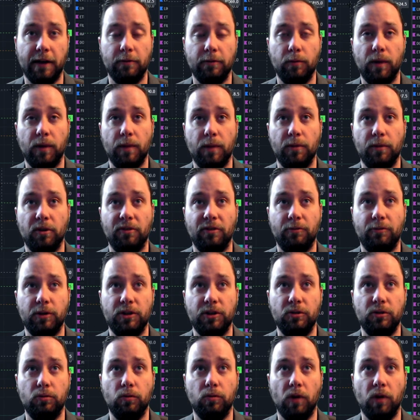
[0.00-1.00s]
Okay, remember, if we
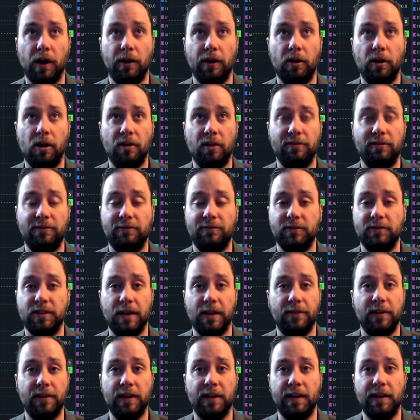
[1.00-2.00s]
do run off
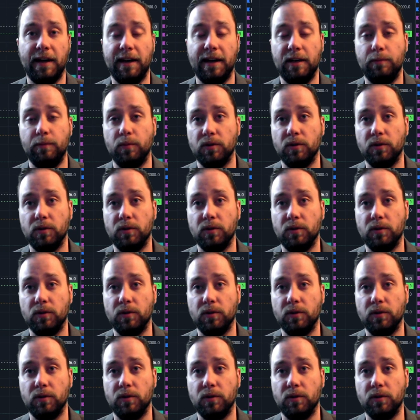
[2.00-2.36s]
70 to